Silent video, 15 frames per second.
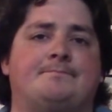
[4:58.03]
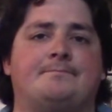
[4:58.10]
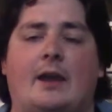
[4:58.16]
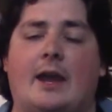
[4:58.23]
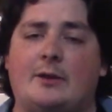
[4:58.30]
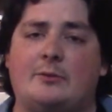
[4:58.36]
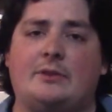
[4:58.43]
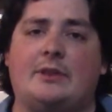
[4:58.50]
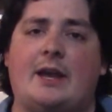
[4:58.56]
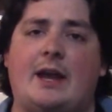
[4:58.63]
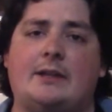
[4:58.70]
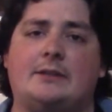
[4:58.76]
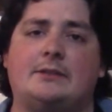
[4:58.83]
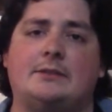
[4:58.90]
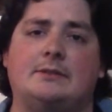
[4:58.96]
And with
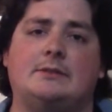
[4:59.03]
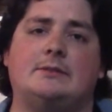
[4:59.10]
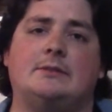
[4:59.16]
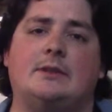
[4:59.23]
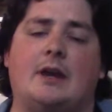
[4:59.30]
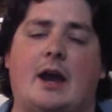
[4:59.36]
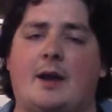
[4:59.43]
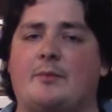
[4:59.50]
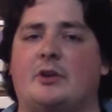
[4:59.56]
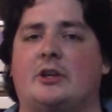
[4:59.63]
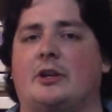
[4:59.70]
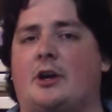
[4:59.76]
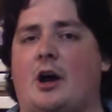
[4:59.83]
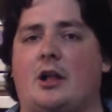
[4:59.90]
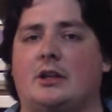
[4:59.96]
that, I'm going
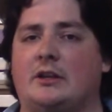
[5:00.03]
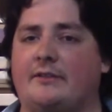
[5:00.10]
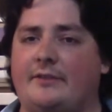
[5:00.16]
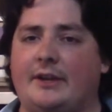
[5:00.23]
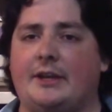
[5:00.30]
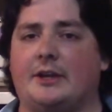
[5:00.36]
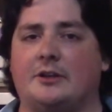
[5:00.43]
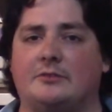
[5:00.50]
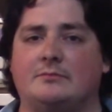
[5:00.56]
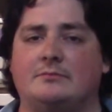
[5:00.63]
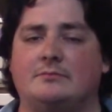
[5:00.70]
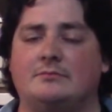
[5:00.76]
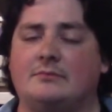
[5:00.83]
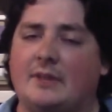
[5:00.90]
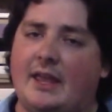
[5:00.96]
to call it a video
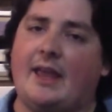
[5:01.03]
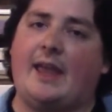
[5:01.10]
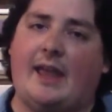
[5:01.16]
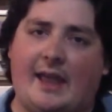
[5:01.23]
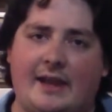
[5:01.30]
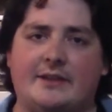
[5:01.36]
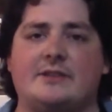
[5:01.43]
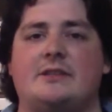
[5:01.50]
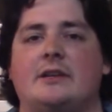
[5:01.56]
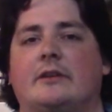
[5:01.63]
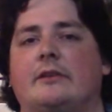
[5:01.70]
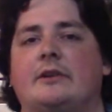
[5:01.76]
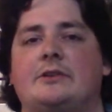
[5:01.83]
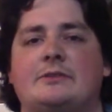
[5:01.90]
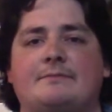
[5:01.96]
and a
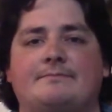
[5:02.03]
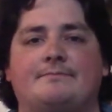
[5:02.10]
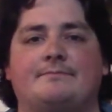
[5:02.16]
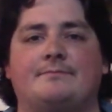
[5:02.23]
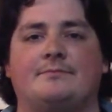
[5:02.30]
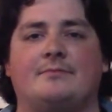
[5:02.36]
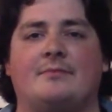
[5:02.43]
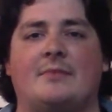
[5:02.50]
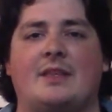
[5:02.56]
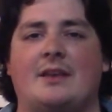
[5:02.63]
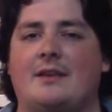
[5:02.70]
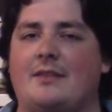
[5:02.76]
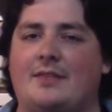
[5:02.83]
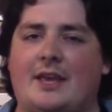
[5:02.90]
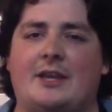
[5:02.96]
series.
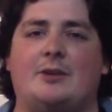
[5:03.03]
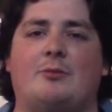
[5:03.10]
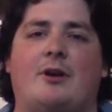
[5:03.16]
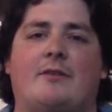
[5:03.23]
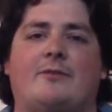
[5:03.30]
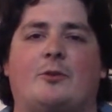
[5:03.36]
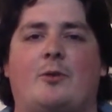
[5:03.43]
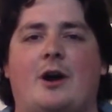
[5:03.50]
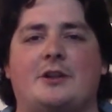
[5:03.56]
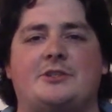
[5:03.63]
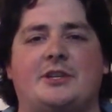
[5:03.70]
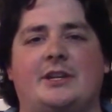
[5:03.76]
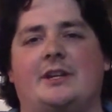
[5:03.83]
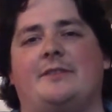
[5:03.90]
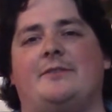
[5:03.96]
Thank you all for
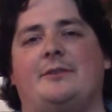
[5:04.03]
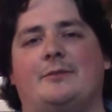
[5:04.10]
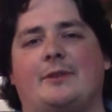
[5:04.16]
watching, and if you